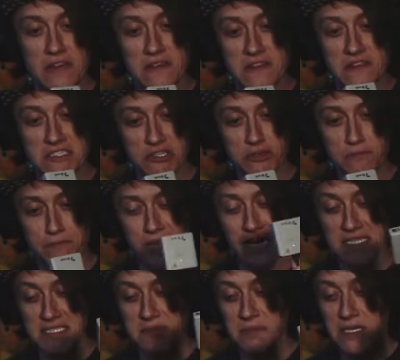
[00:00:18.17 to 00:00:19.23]
this could
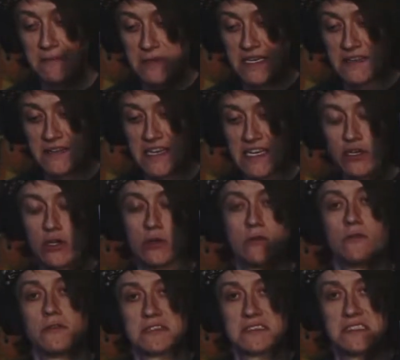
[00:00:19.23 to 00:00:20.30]
possibly be the
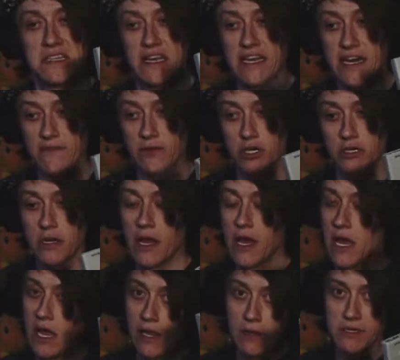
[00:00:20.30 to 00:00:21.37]
coolest thing ever.
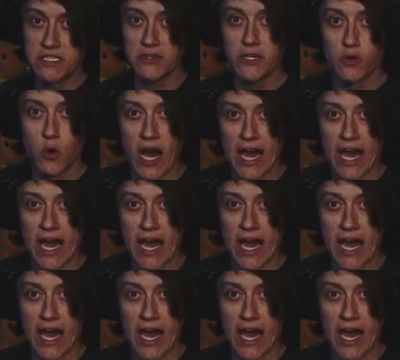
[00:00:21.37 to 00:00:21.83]
Let me tell you why.